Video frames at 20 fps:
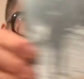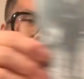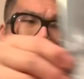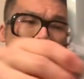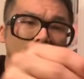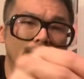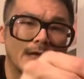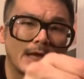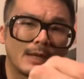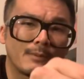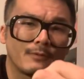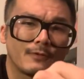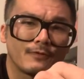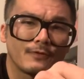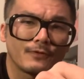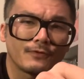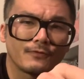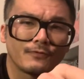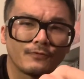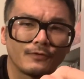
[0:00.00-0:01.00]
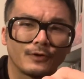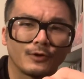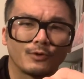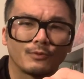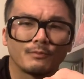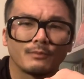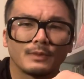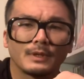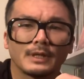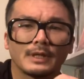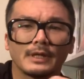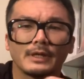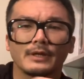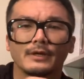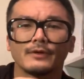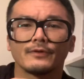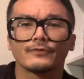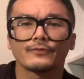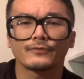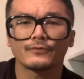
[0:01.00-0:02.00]
The name of this film
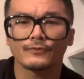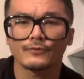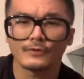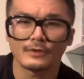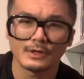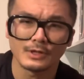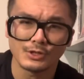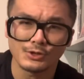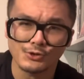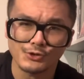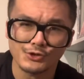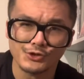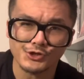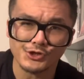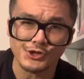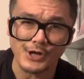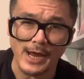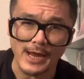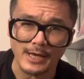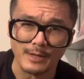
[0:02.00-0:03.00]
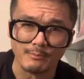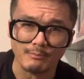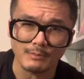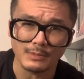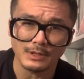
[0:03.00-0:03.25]
is Shame.